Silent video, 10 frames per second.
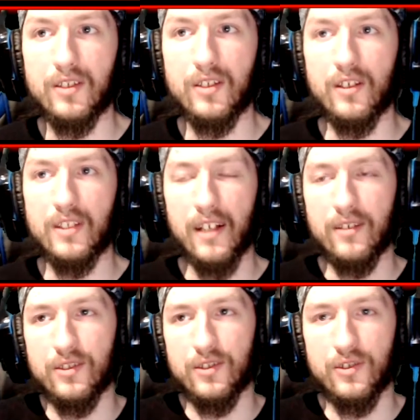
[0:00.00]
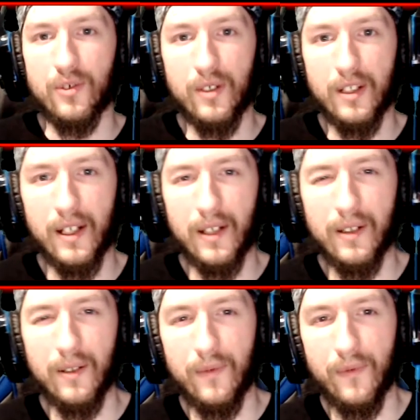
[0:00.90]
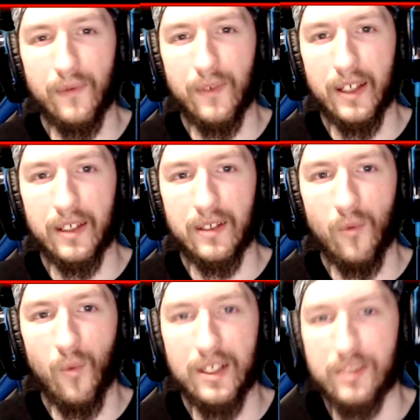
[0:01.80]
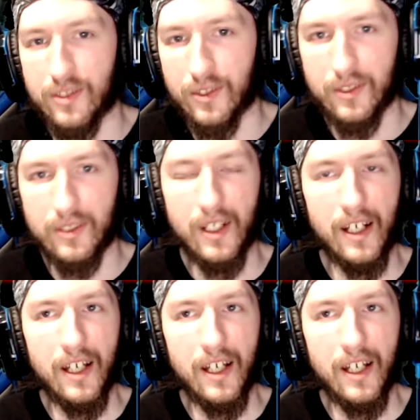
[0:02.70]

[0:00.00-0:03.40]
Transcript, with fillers: t tells a story of like a Wesker